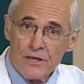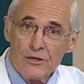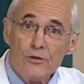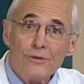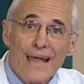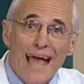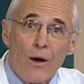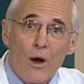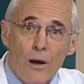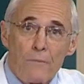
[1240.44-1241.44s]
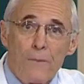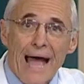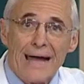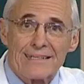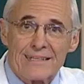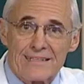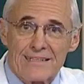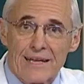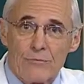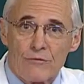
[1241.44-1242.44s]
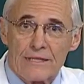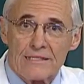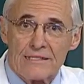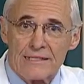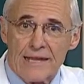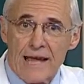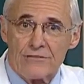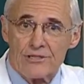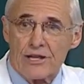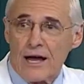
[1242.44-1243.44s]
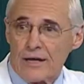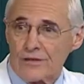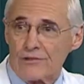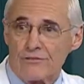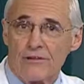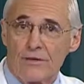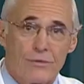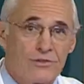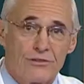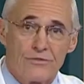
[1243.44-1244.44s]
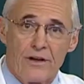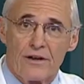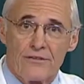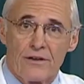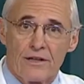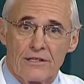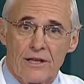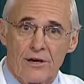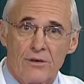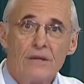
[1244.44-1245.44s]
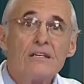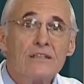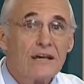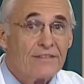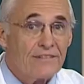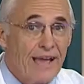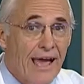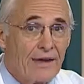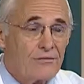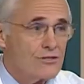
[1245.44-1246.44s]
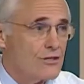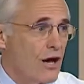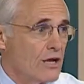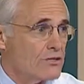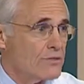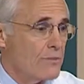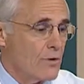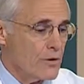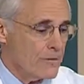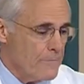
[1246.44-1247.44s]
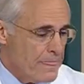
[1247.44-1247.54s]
you now are back to the same risk as the average guy in the street, which is very, very low, as the average non-smoker.